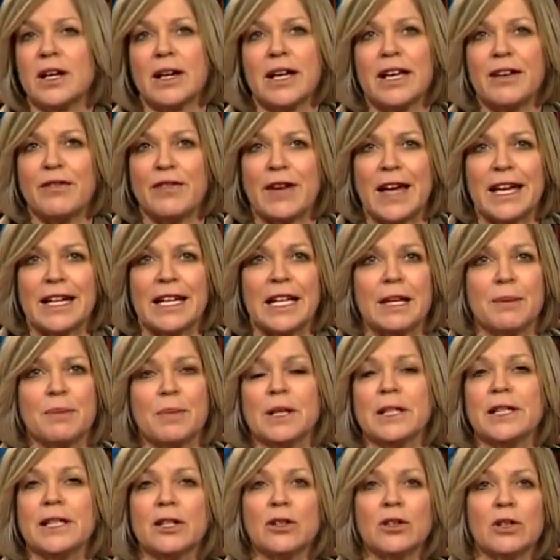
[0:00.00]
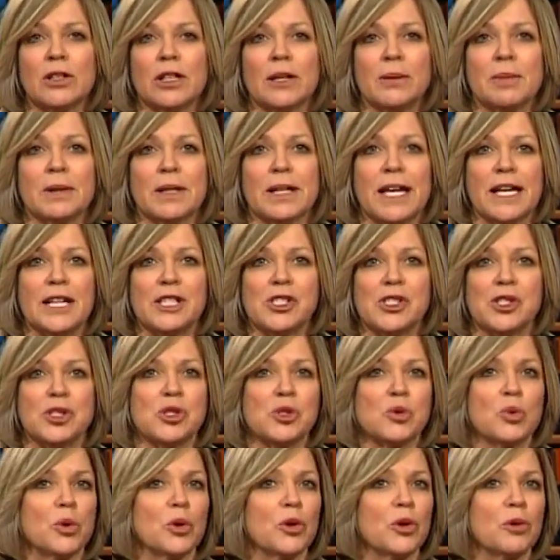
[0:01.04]
if any, political
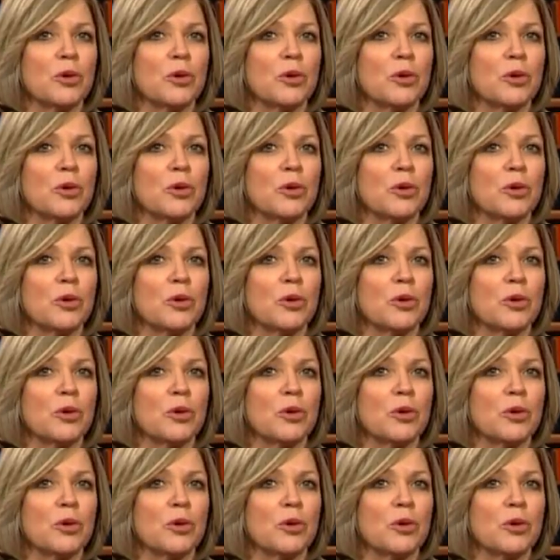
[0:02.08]
implications will